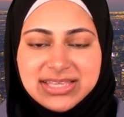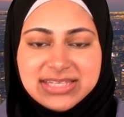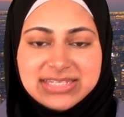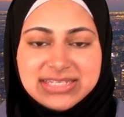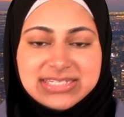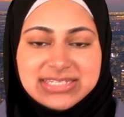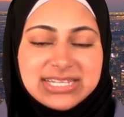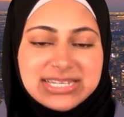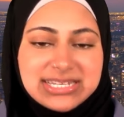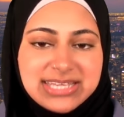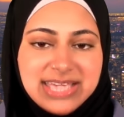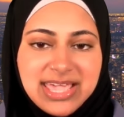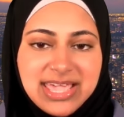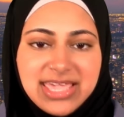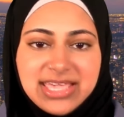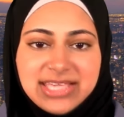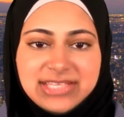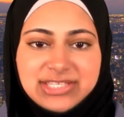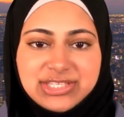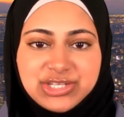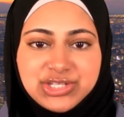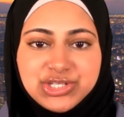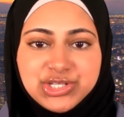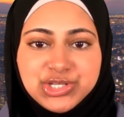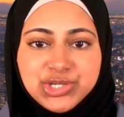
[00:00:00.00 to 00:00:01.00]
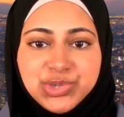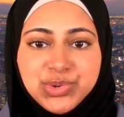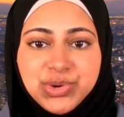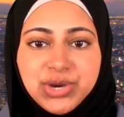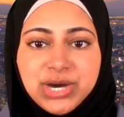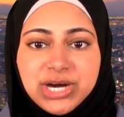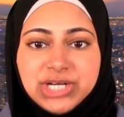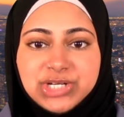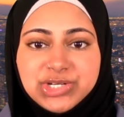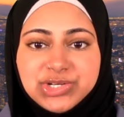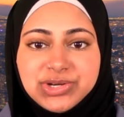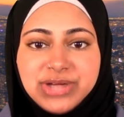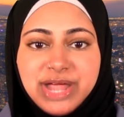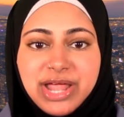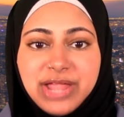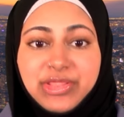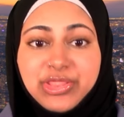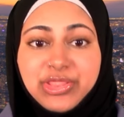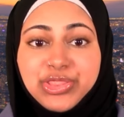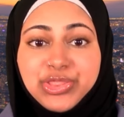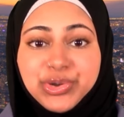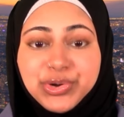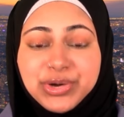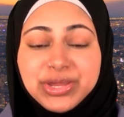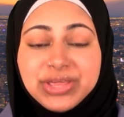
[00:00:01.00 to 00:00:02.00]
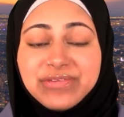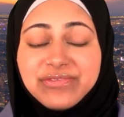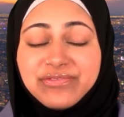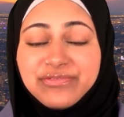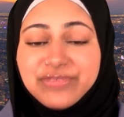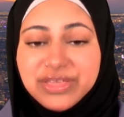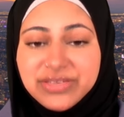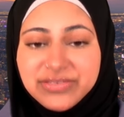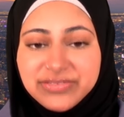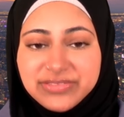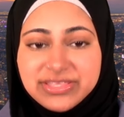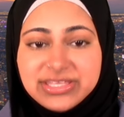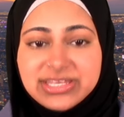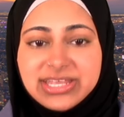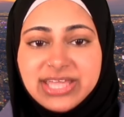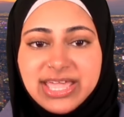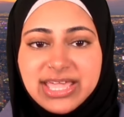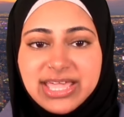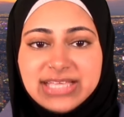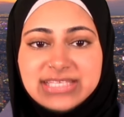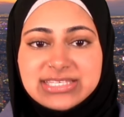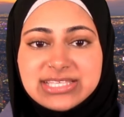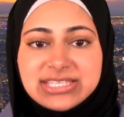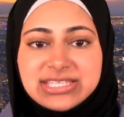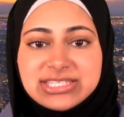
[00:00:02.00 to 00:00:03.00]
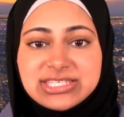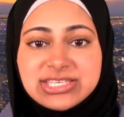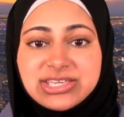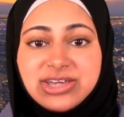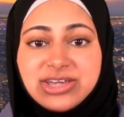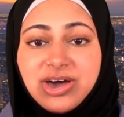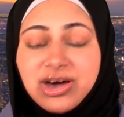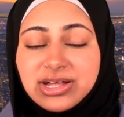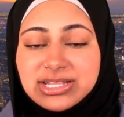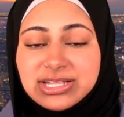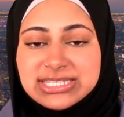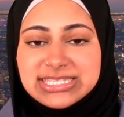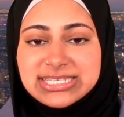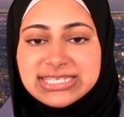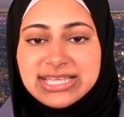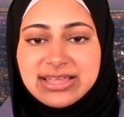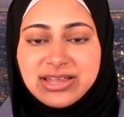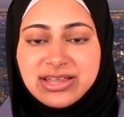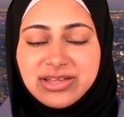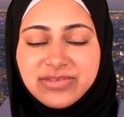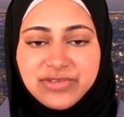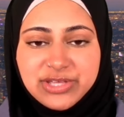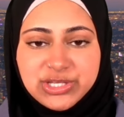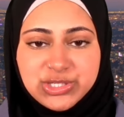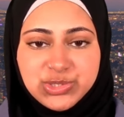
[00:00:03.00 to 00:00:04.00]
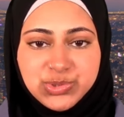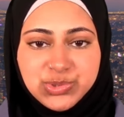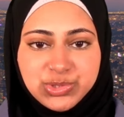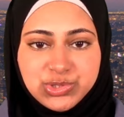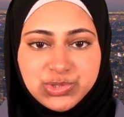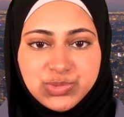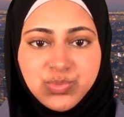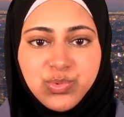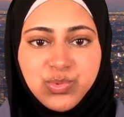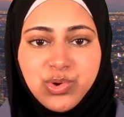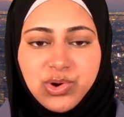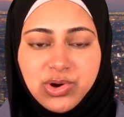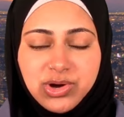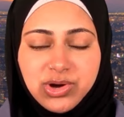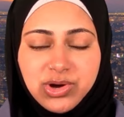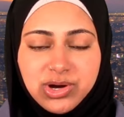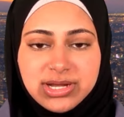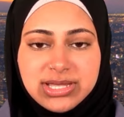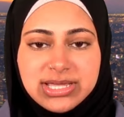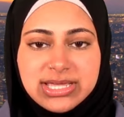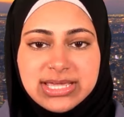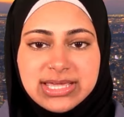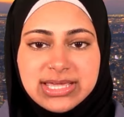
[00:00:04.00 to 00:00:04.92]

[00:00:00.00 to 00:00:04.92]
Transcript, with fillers: Today is the two hundred thirty-fifth day since the onset of Israel's war.